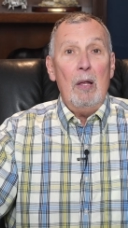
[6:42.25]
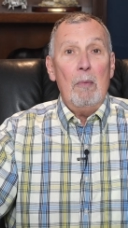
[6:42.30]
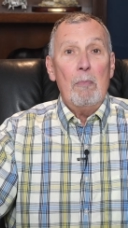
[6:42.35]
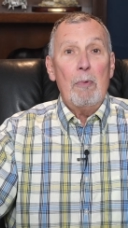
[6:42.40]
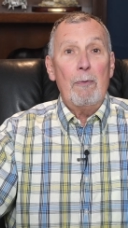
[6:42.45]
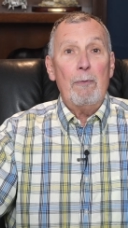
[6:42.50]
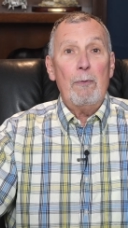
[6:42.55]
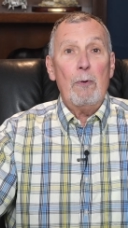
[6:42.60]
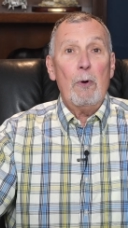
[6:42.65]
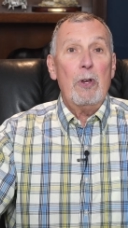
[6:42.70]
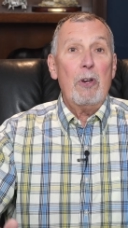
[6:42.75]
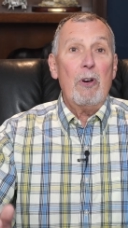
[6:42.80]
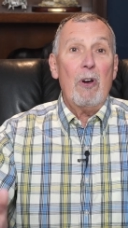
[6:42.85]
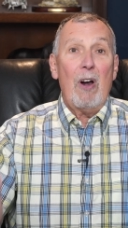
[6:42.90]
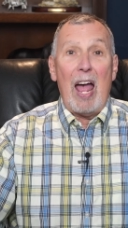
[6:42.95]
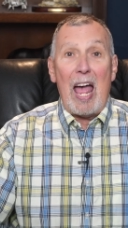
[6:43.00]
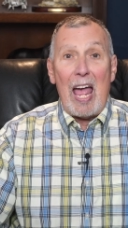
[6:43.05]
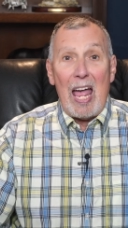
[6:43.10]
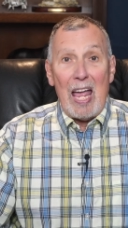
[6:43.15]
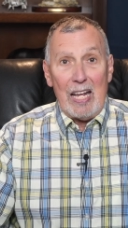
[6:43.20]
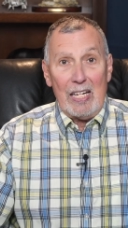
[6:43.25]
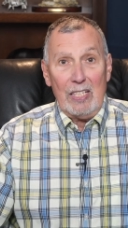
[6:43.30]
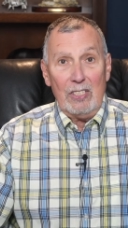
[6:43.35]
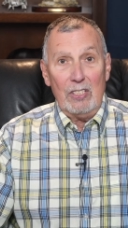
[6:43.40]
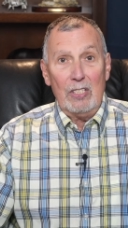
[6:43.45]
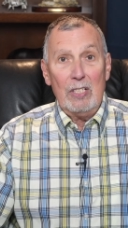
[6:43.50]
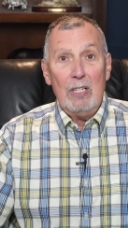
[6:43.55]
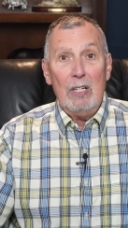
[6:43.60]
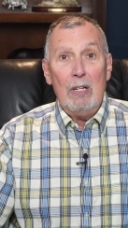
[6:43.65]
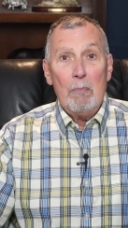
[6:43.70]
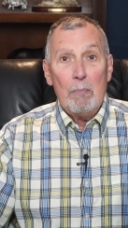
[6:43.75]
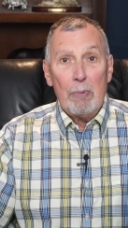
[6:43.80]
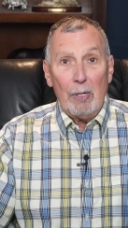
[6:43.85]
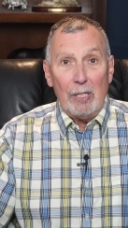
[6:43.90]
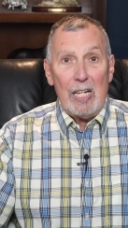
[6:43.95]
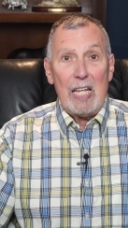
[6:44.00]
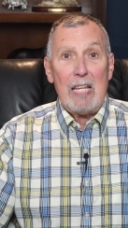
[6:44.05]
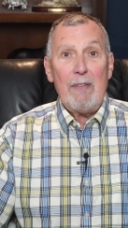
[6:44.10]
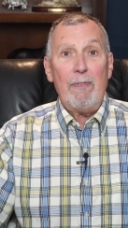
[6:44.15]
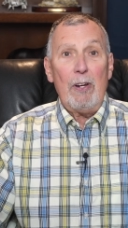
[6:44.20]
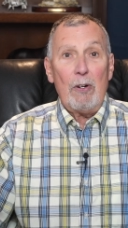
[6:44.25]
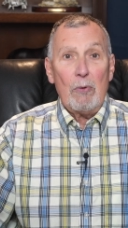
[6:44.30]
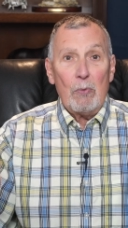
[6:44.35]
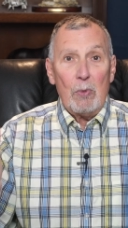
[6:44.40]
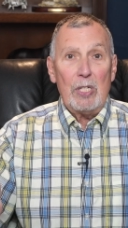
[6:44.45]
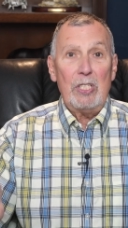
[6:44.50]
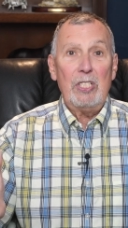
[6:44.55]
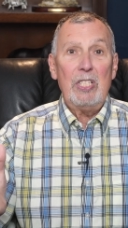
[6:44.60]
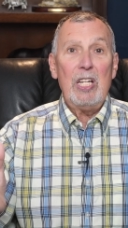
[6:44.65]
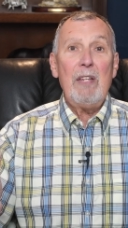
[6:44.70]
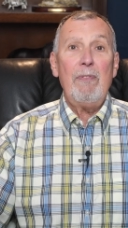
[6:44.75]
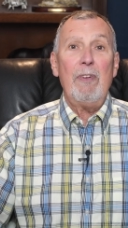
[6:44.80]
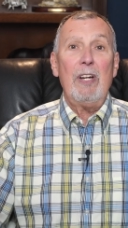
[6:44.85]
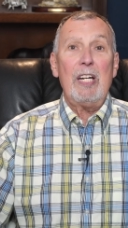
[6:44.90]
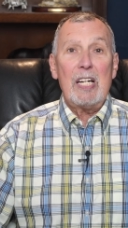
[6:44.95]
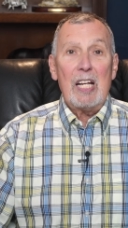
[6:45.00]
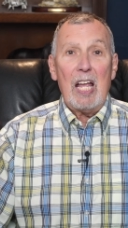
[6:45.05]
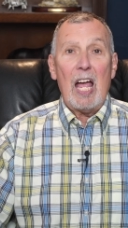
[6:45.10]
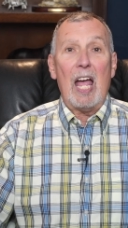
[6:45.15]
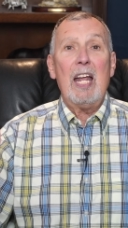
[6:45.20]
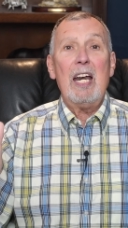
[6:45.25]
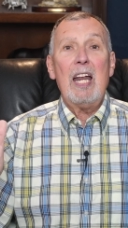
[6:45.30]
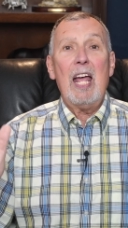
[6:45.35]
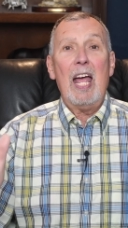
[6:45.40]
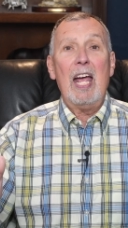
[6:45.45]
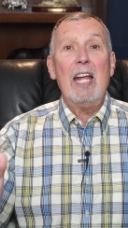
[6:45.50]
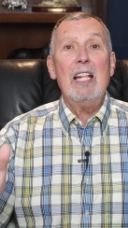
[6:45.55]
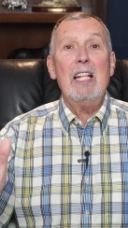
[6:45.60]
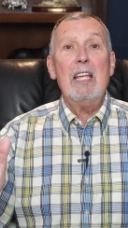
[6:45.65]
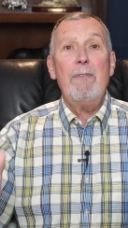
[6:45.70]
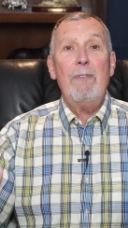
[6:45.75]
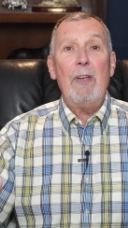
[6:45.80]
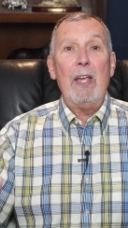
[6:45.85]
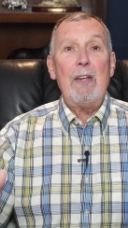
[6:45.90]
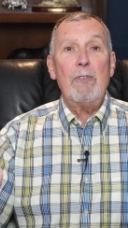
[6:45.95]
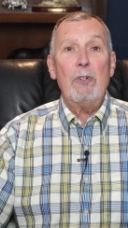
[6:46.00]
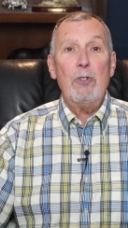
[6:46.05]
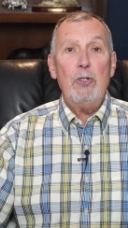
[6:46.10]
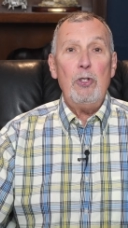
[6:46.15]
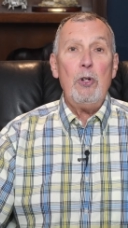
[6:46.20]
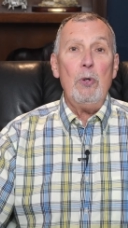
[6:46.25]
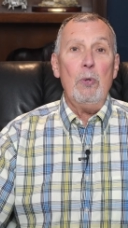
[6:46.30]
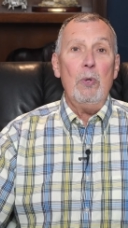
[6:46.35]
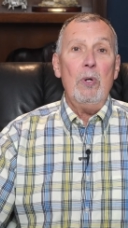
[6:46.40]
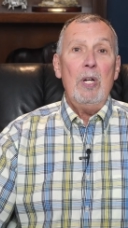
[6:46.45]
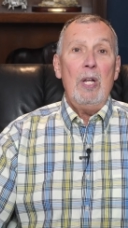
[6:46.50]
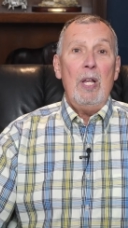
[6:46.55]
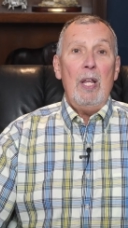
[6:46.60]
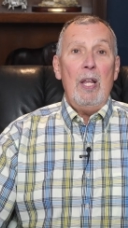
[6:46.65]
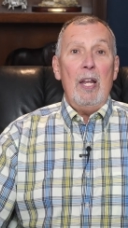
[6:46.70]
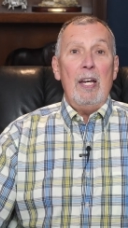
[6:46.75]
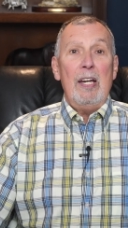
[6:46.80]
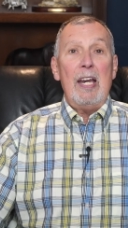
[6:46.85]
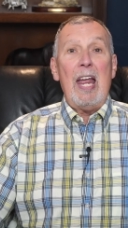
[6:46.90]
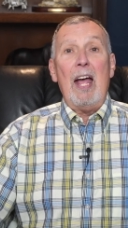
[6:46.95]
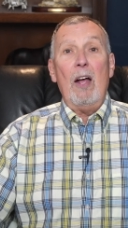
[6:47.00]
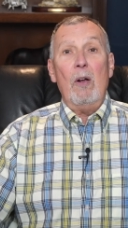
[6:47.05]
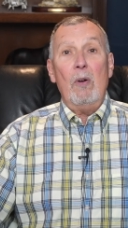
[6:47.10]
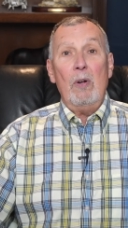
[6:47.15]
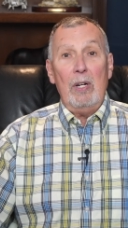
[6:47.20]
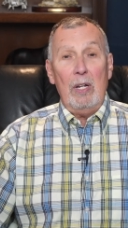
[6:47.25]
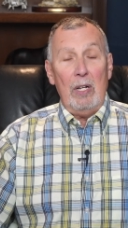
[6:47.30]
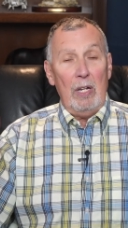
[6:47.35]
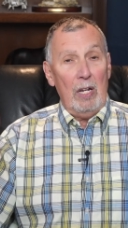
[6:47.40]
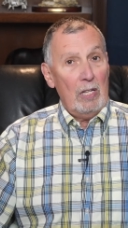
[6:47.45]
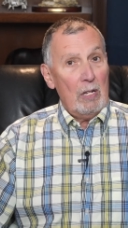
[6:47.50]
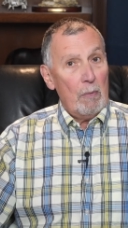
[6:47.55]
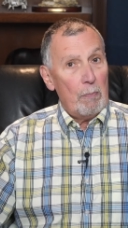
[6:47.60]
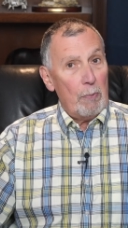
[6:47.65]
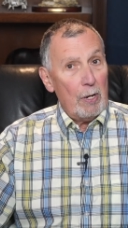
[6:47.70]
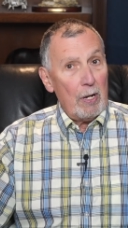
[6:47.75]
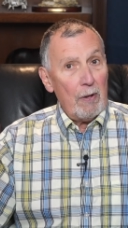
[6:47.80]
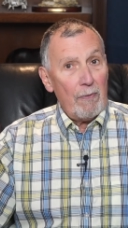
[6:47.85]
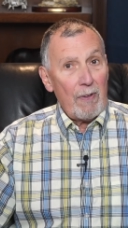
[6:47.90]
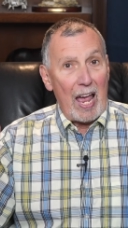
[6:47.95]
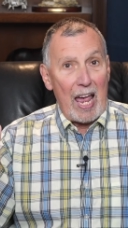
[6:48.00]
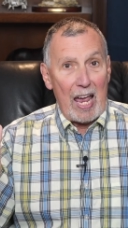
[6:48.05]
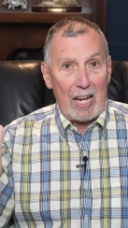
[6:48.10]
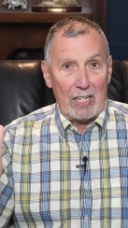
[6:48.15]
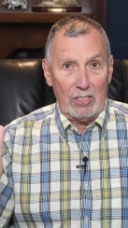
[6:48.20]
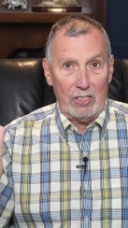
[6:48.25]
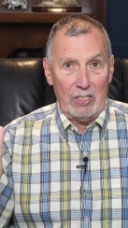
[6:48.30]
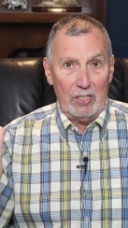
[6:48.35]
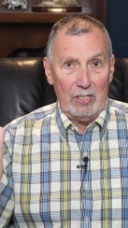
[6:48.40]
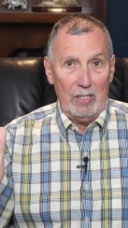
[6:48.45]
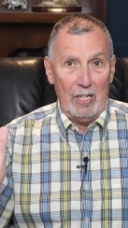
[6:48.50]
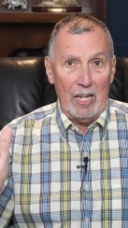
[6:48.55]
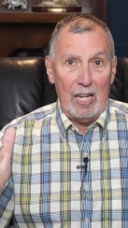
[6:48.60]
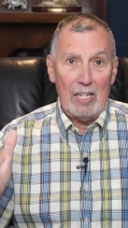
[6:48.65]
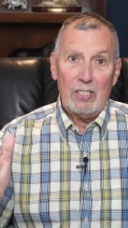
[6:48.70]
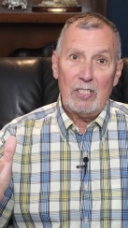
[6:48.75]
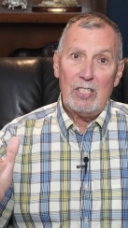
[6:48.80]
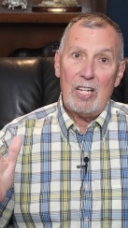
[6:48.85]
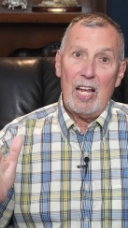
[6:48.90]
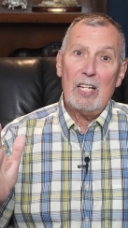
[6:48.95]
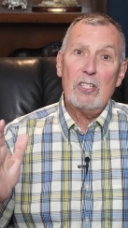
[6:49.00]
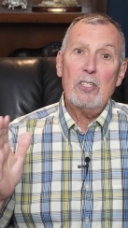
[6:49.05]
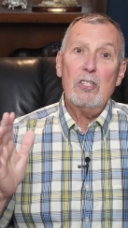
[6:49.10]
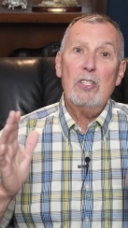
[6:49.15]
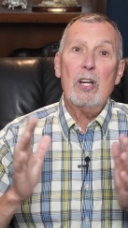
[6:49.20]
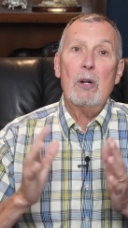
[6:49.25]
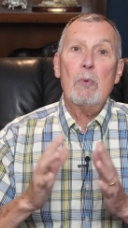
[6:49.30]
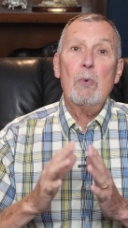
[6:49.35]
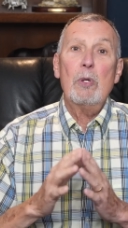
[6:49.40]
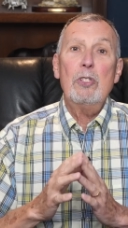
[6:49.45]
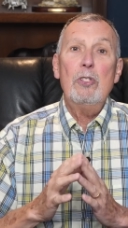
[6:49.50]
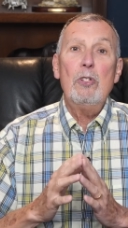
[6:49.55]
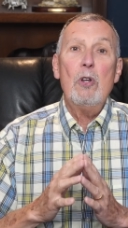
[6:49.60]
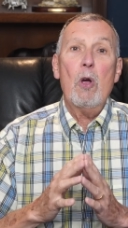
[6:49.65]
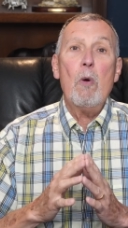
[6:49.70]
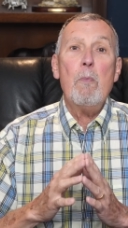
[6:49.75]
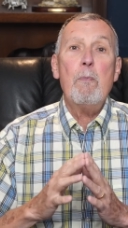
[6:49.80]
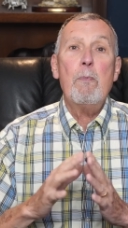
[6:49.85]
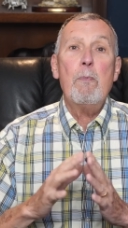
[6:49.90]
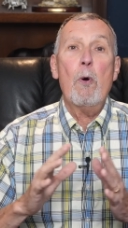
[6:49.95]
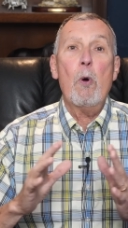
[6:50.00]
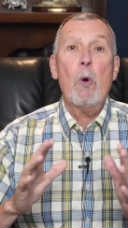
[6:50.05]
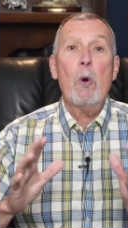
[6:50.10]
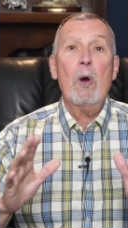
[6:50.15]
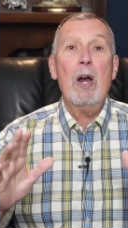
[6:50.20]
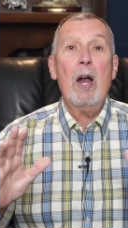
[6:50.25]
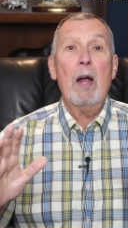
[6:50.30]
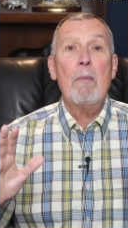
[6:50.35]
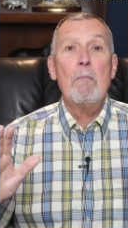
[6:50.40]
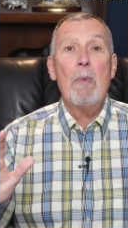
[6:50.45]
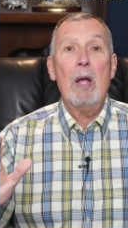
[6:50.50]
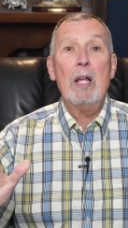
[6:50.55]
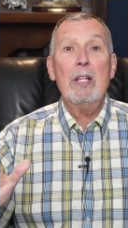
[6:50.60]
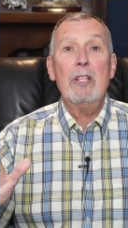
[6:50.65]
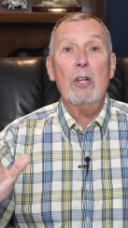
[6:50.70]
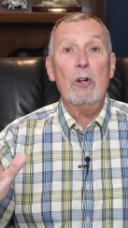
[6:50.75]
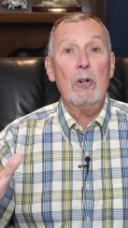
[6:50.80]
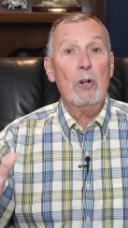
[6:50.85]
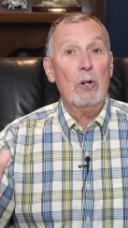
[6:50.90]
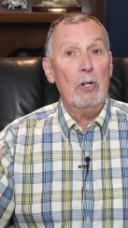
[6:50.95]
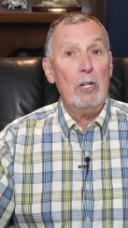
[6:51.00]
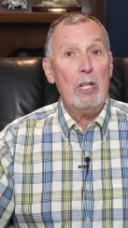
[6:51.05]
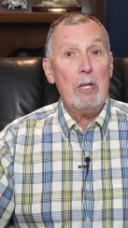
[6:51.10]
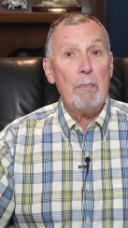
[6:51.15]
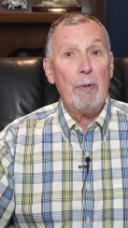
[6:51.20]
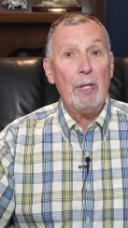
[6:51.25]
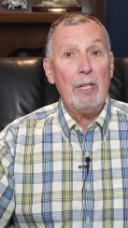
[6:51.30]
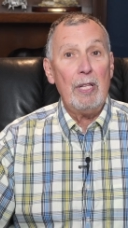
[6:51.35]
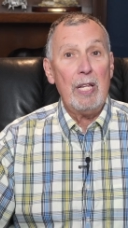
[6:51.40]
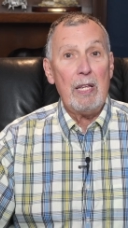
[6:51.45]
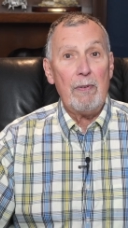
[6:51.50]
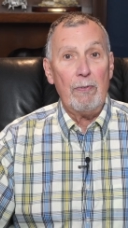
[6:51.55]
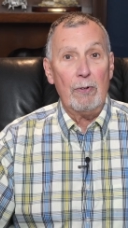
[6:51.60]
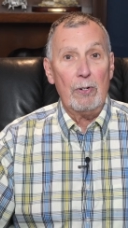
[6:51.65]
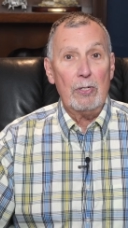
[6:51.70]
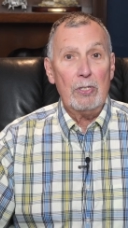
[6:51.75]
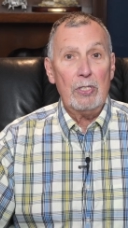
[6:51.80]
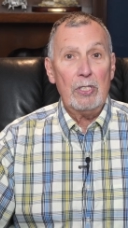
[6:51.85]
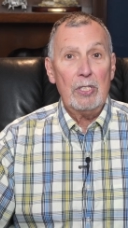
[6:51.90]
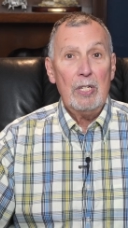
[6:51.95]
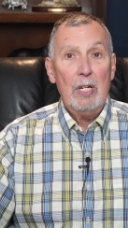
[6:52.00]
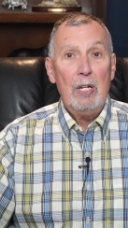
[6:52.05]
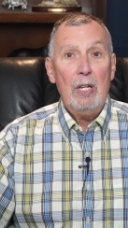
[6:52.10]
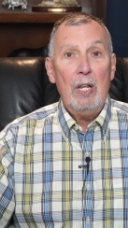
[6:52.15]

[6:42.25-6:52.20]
before your eyes. Believe it, receive it. God highly favors you. Now, in the book of Acts, it says, There was no poor among the early believers,